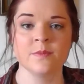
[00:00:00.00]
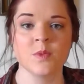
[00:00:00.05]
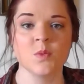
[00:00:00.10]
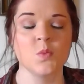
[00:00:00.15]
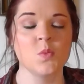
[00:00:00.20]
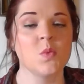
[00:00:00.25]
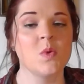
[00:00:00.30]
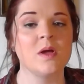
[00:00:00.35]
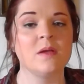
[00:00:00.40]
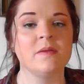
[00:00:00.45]

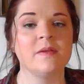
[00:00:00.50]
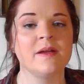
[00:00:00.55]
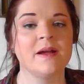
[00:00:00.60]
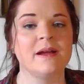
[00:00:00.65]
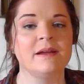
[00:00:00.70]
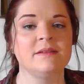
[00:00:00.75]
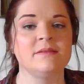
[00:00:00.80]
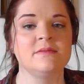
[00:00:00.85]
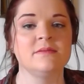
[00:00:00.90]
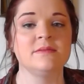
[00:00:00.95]
Well,
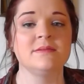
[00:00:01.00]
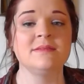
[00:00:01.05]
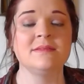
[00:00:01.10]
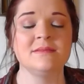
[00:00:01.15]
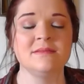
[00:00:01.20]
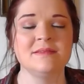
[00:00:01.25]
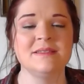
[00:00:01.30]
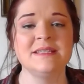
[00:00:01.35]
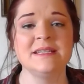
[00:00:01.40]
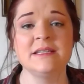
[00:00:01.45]
I
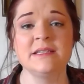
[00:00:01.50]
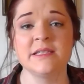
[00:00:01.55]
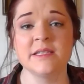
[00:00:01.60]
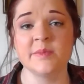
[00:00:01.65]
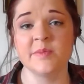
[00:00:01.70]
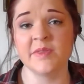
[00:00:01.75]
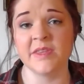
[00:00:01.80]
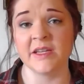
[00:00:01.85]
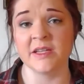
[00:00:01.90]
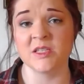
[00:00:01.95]
did
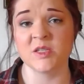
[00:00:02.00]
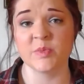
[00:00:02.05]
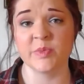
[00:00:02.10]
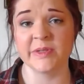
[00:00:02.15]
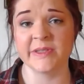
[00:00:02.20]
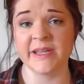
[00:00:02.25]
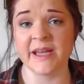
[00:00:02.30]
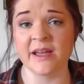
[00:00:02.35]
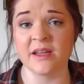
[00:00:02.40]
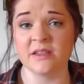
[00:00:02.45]
something to
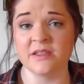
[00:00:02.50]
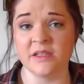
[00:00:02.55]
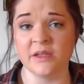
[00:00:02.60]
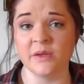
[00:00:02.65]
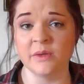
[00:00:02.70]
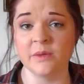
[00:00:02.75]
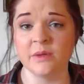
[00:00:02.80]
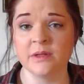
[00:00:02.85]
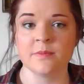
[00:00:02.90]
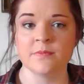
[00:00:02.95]
protect
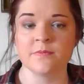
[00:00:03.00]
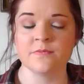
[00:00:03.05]
you.